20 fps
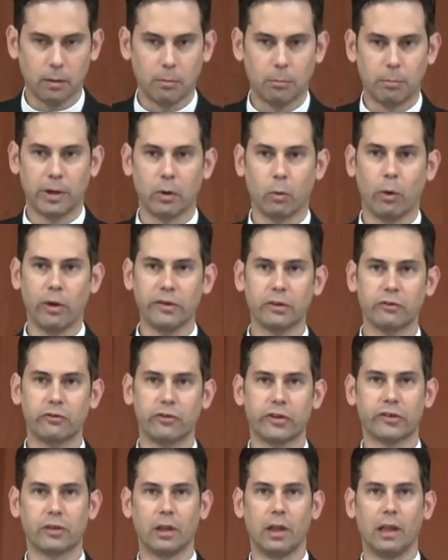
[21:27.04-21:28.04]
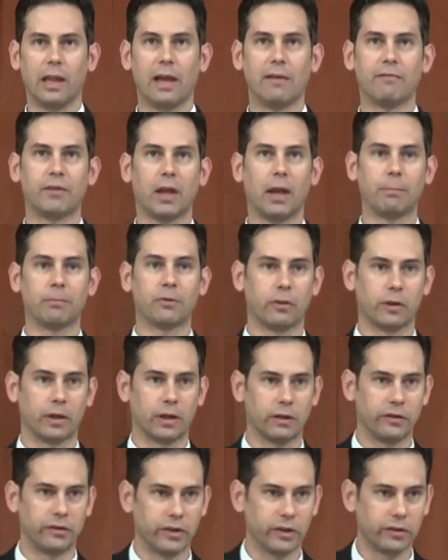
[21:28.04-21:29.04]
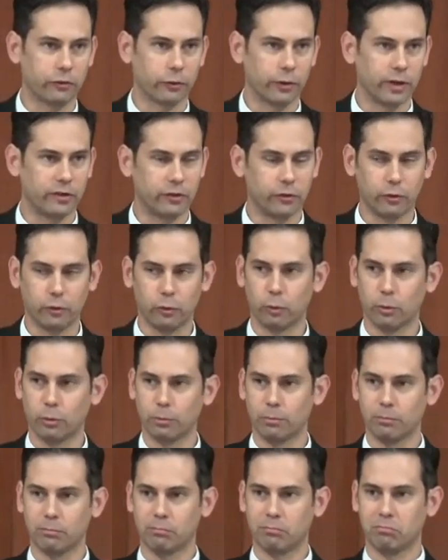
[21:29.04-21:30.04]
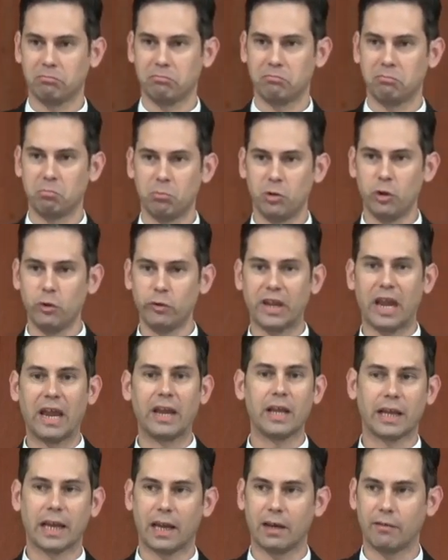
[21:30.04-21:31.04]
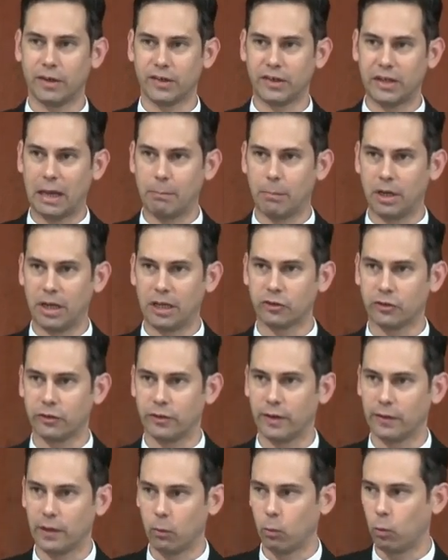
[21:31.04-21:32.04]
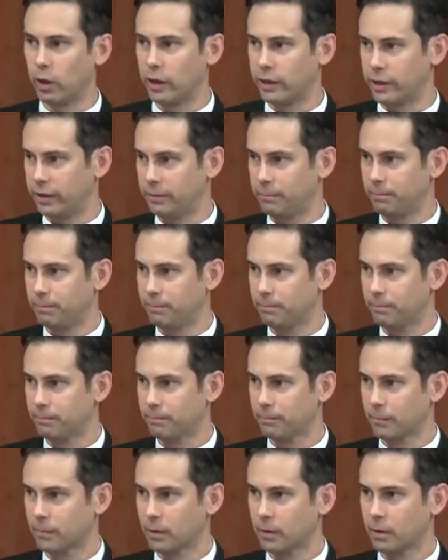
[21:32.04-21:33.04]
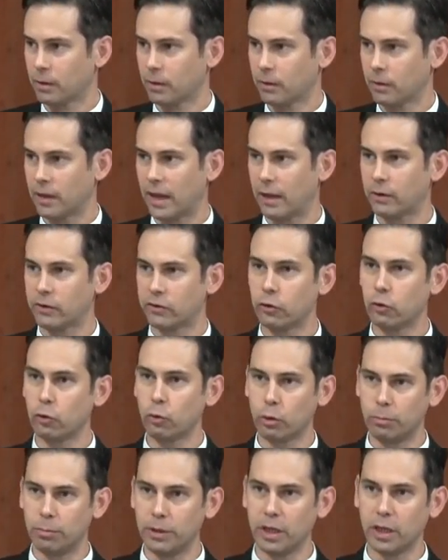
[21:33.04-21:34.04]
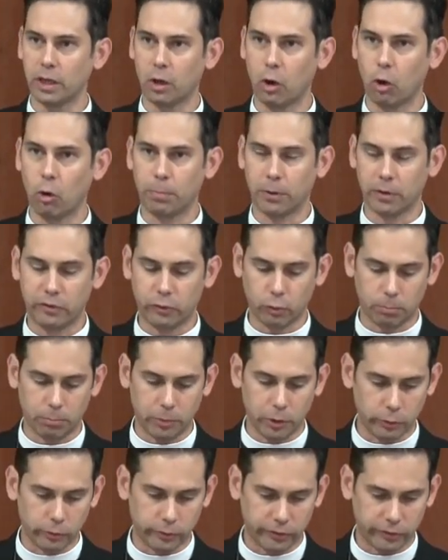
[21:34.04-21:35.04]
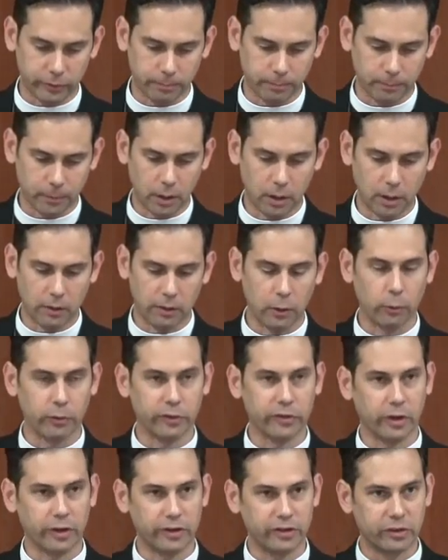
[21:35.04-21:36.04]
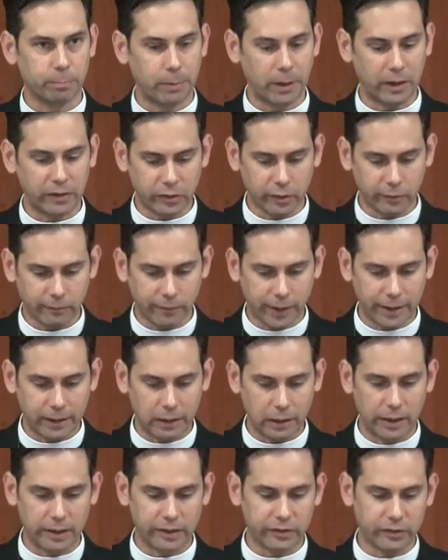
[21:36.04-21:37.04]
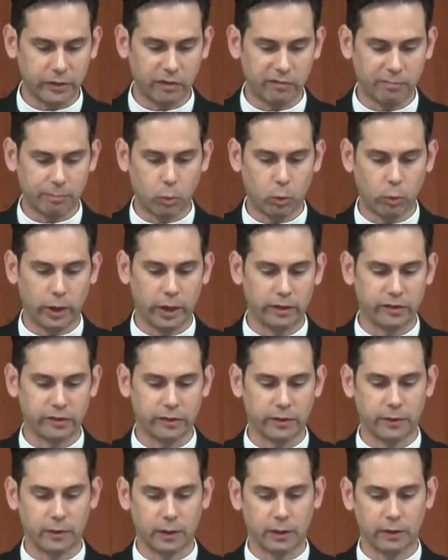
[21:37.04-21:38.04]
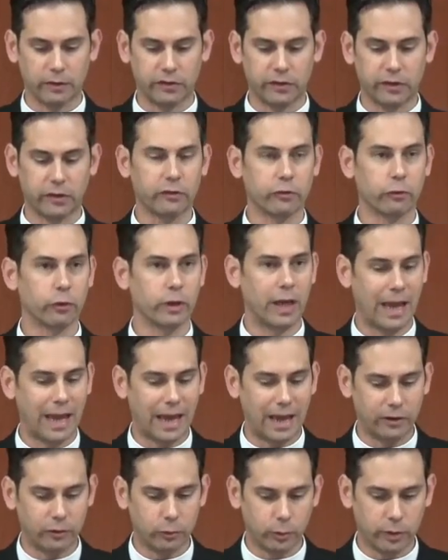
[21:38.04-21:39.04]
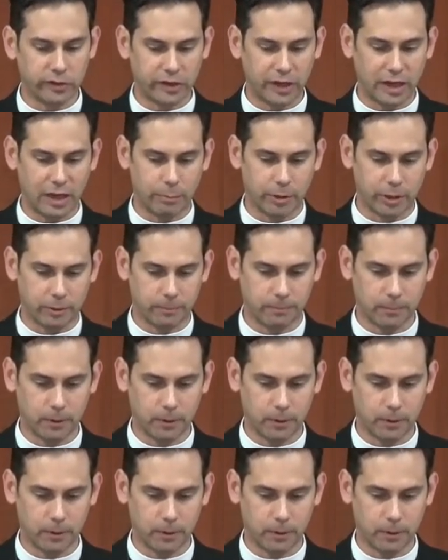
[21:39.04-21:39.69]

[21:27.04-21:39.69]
But it wasn't just left up to the consistory to use any kind of examination that they wanted that too would be open to abuse. There was a specified list of points that the consistory had to examine.